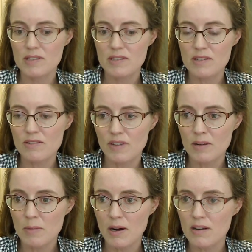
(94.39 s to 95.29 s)
This is the
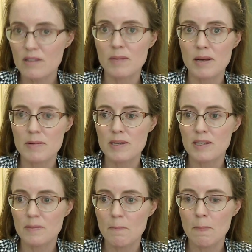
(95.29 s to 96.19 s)
fun part, in my
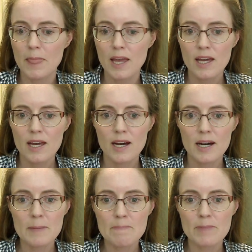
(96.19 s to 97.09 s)
opinion.
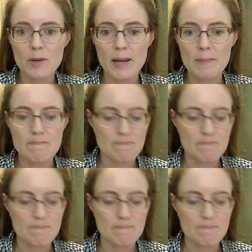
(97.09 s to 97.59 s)
Okay,